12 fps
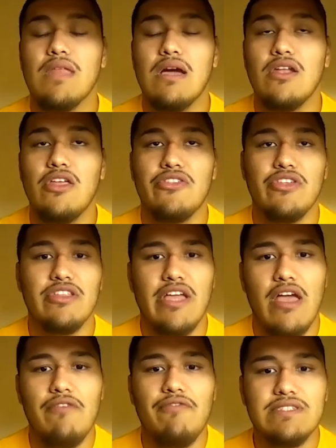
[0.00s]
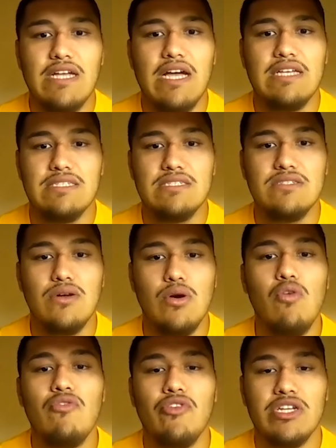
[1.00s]
another thing they emphasize is to
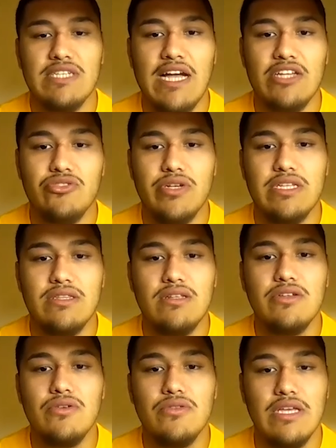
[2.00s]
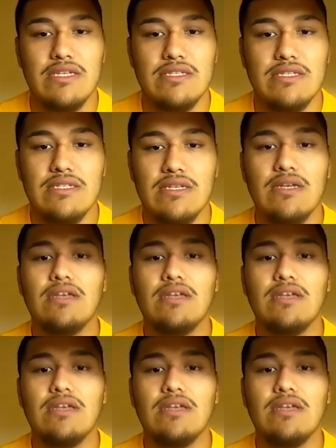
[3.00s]
over exaggerate the little things.